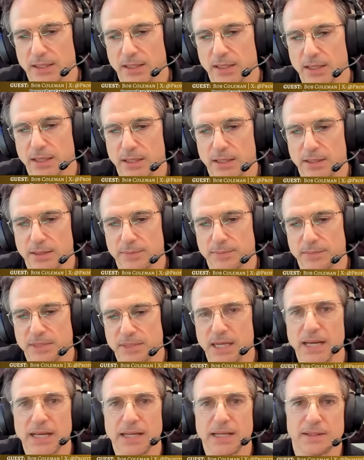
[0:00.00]

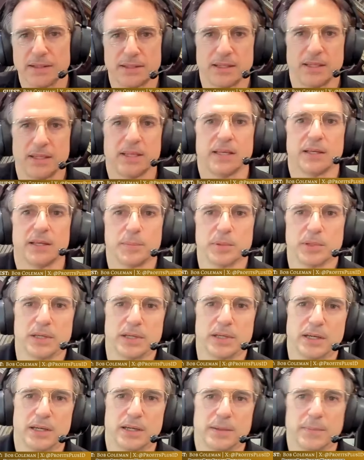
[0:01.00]
tied at the hip
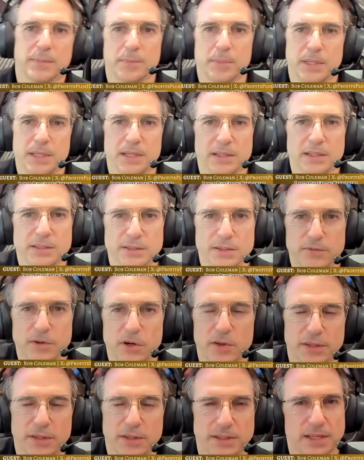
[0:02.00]
because of
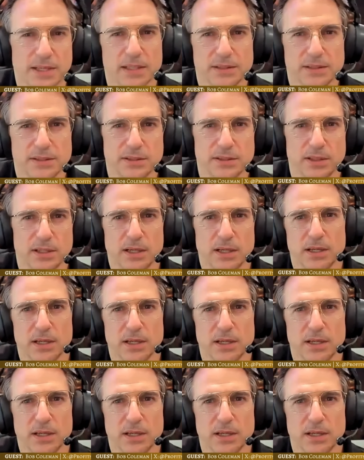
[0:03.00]
all the debts